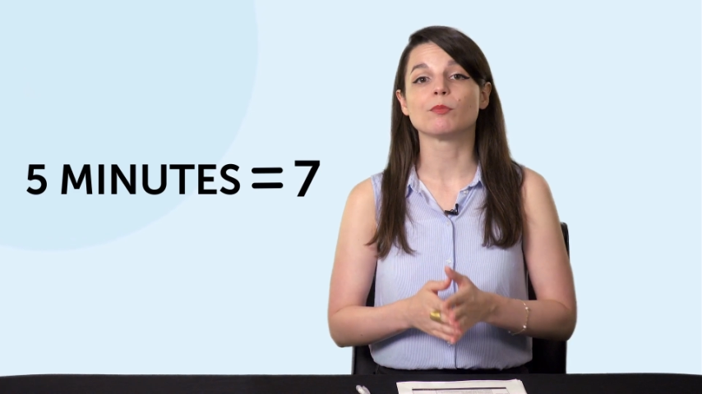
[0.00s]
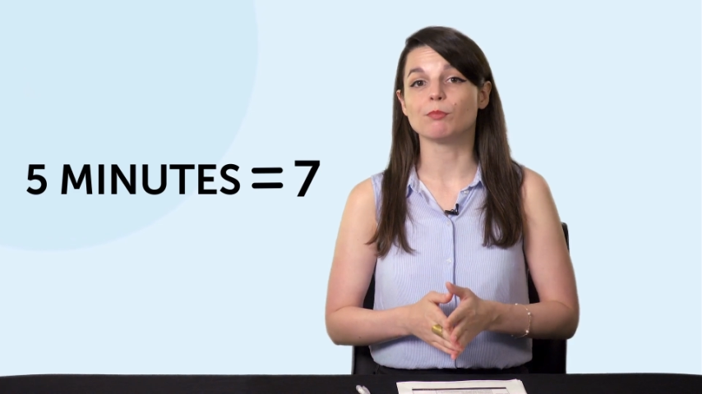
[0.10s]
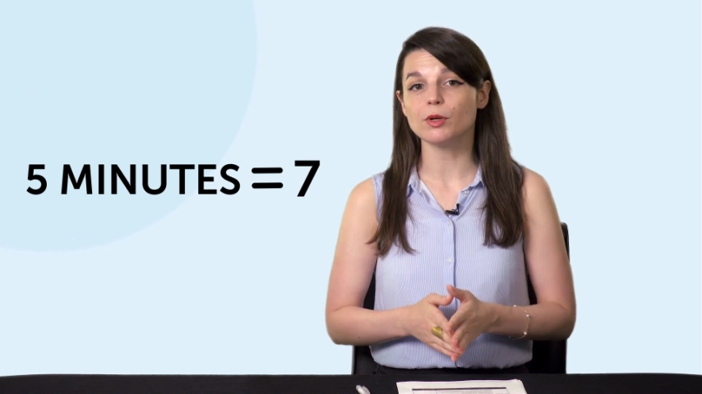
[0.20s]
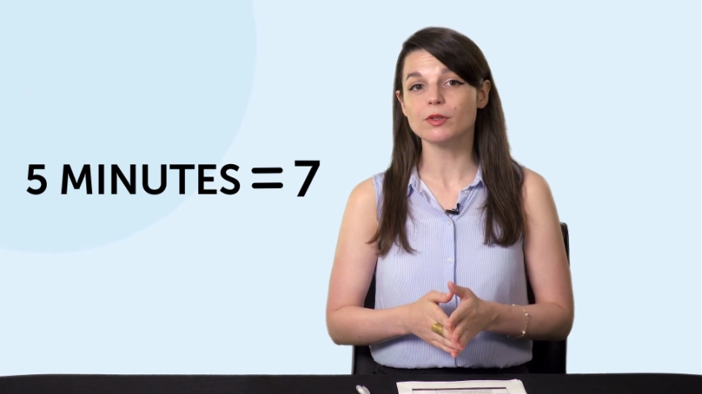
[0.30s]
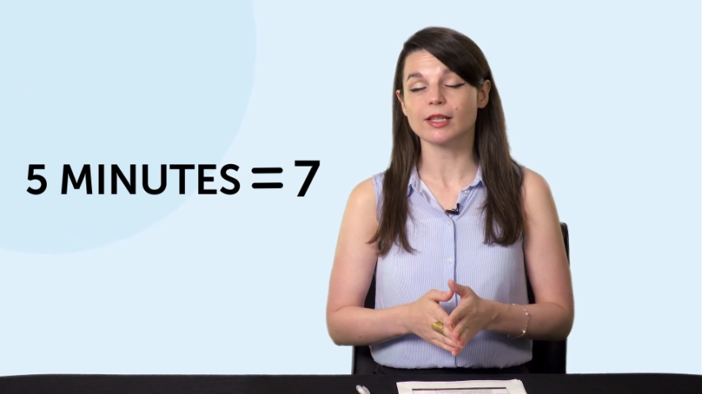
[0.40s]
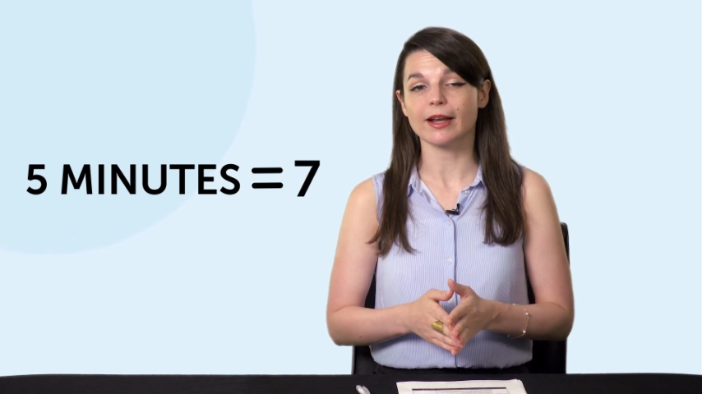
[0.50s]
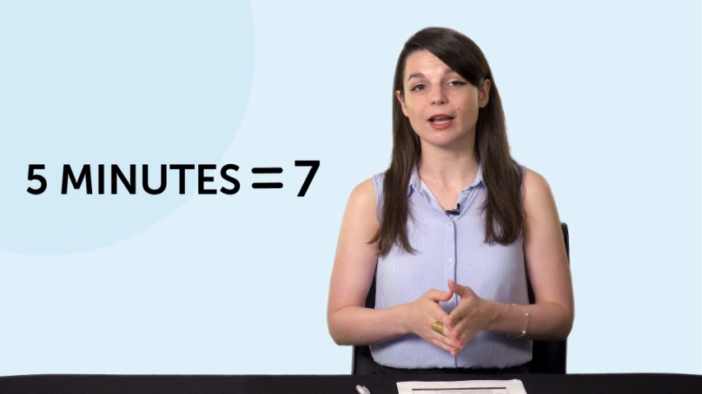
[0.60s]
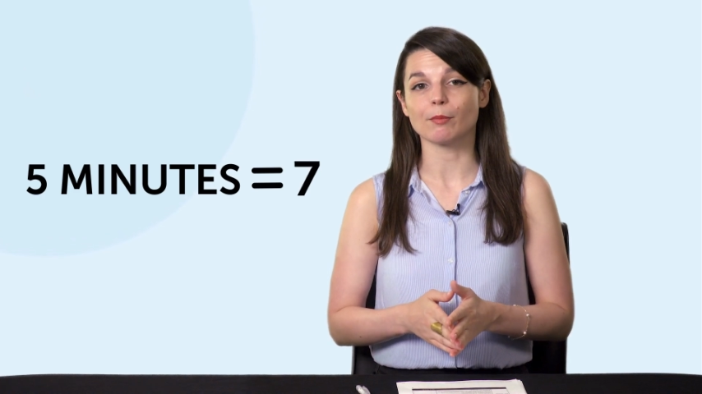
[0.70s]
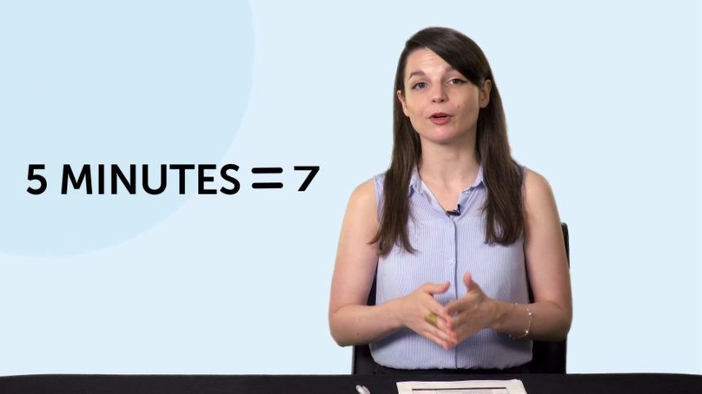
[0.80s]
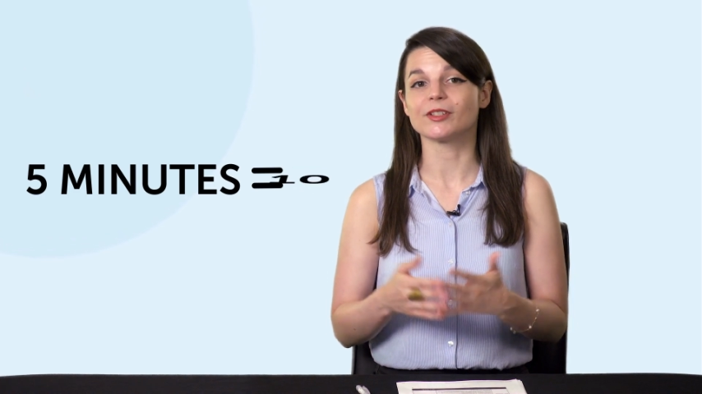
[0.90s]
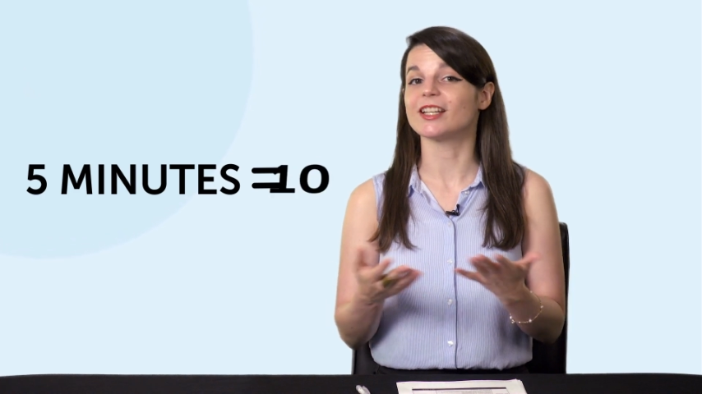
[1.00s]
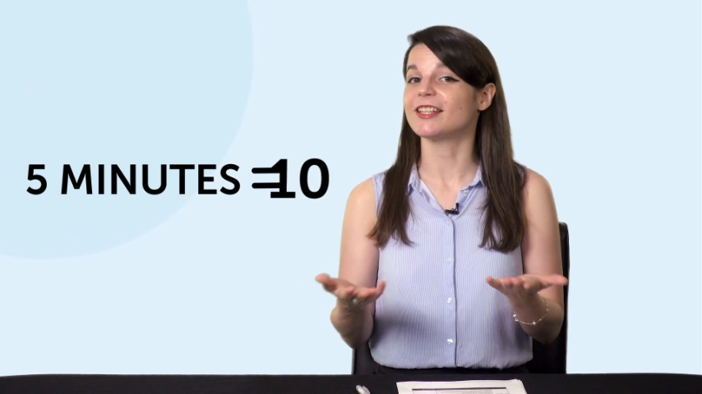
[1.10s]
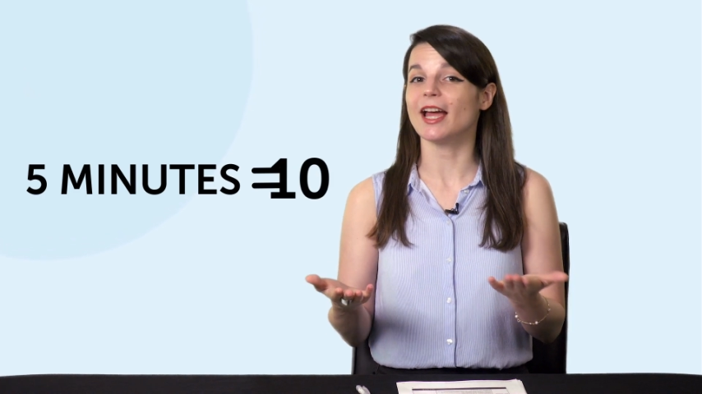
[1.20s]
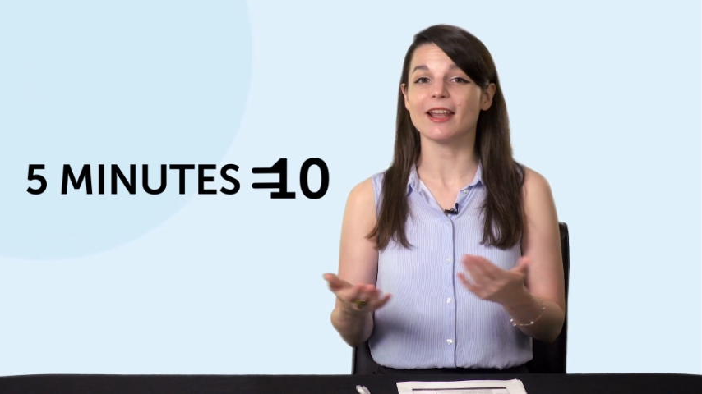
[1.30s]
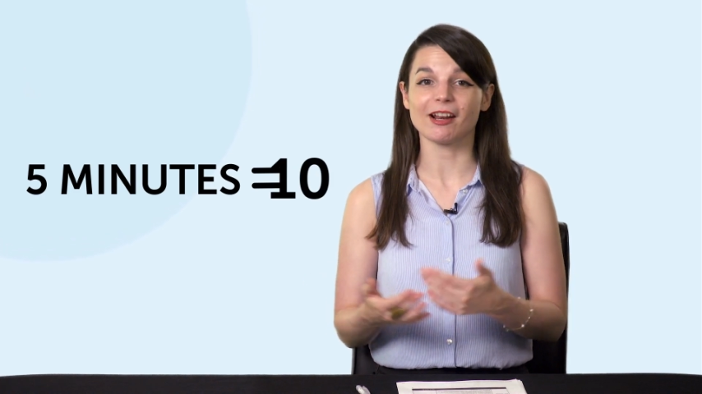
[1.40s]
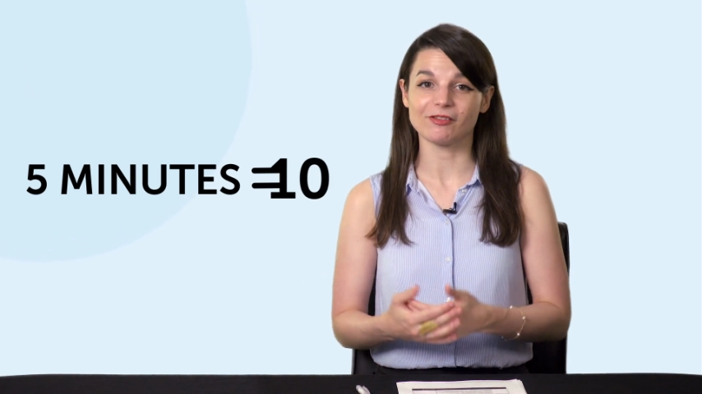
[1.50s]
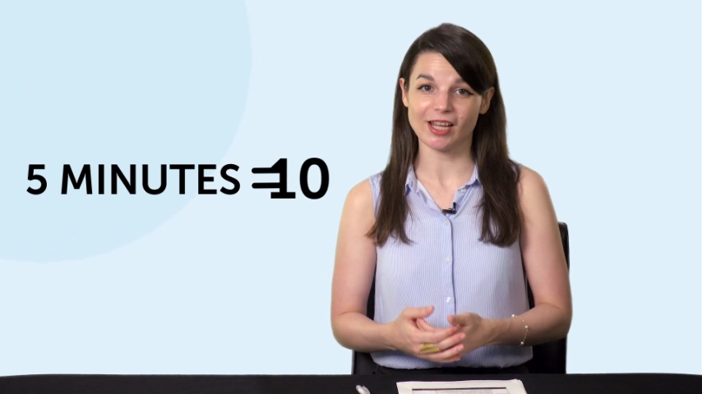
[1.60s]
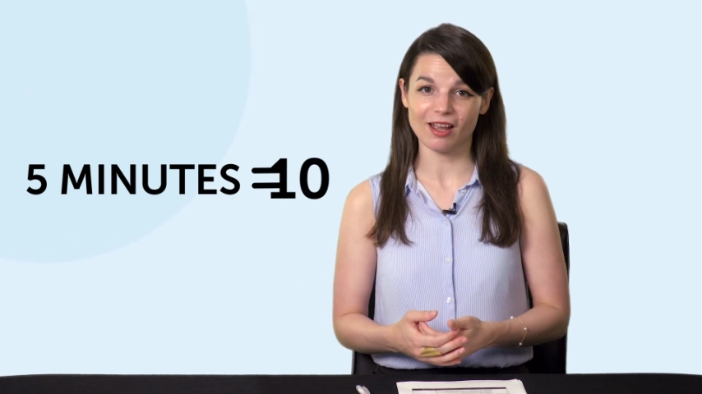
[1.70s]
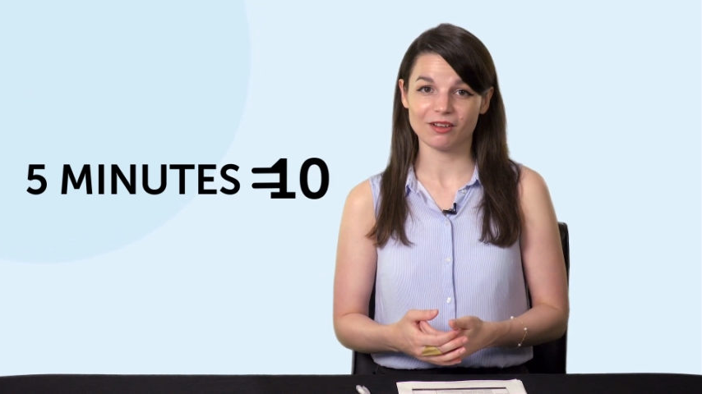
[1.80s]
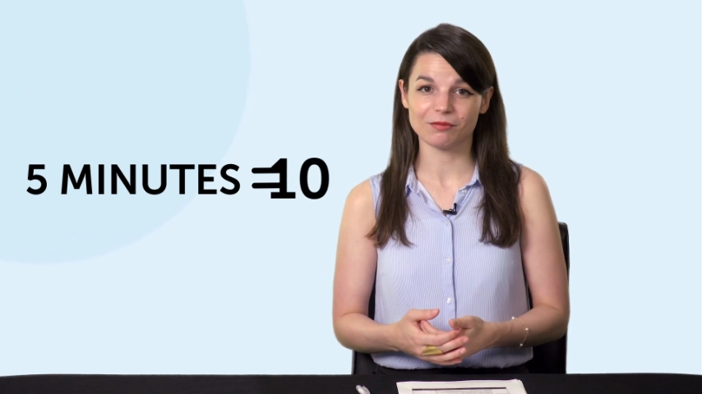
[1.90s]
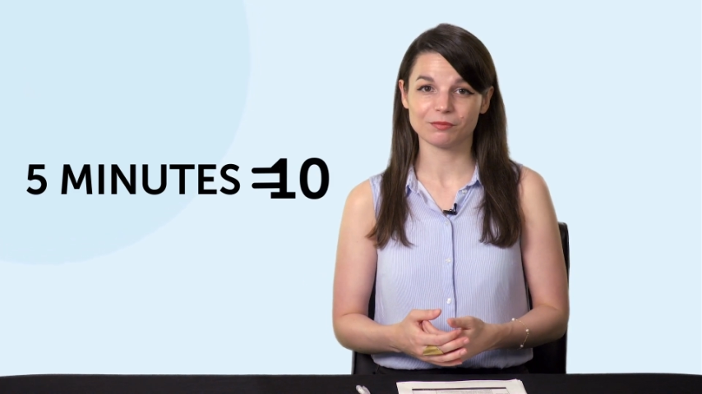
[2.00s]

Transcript: boost that number to 10 out of 10.